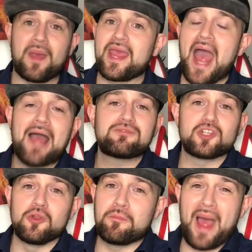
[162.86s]
mate.
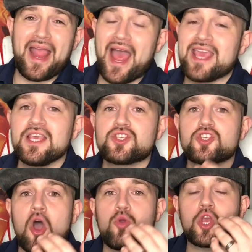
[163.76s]
Absolute banger. He's
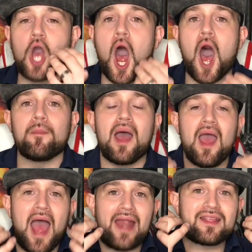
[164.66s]
so calm
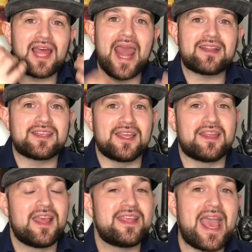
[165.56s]
and collected,
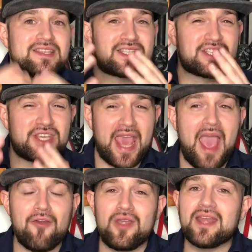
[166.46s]
yet
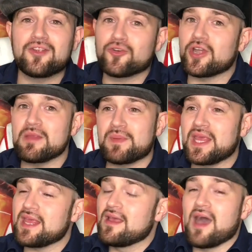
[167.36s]
scary and
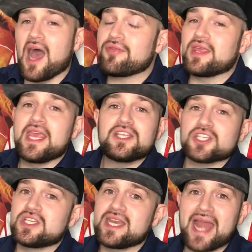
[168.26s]
creepy. I think he
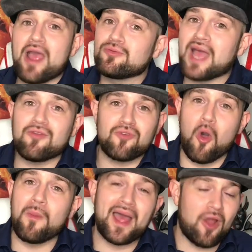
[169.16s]
just nailed that
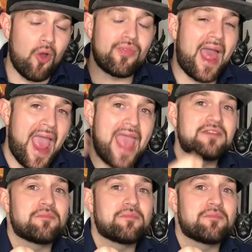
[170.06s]
role, man, on the head,